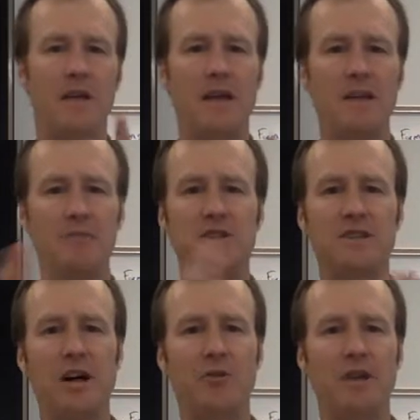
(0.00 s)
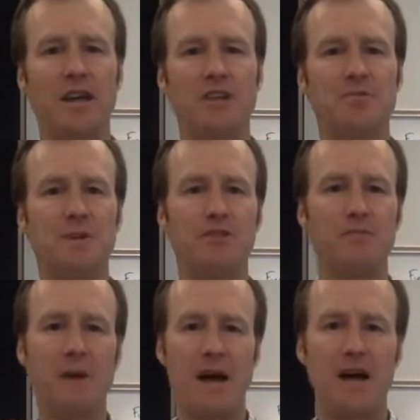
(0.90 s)
Mg delta H means
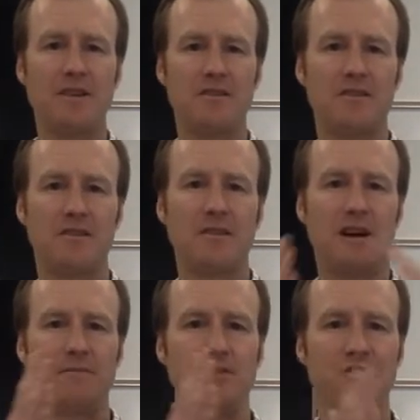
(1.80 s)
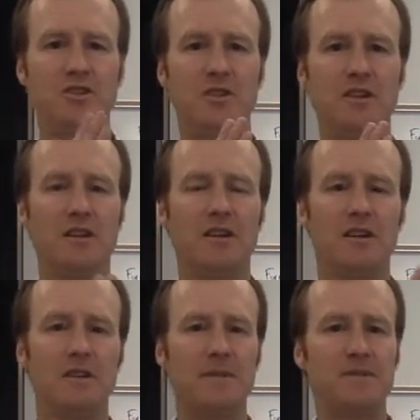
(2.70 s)
mass times g
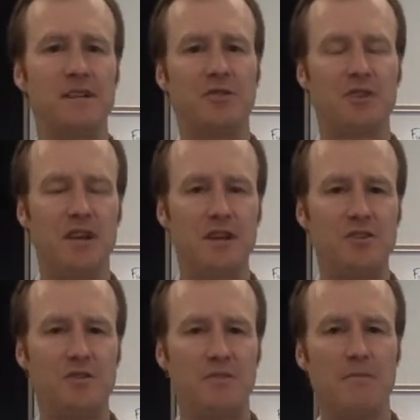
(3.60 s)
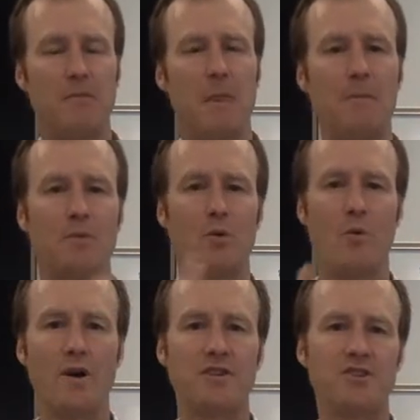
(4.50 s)
times delta H.
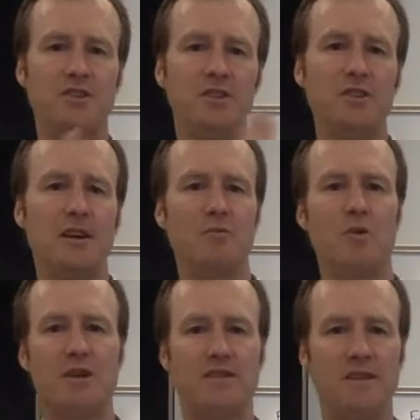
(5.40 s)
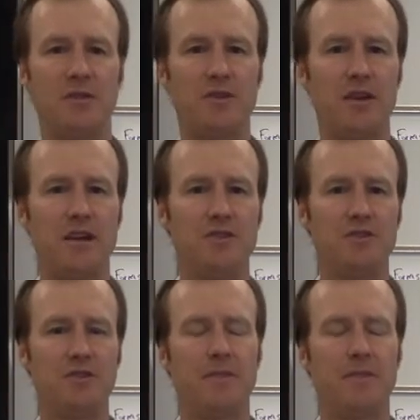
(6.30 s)
What is g and what is delta H?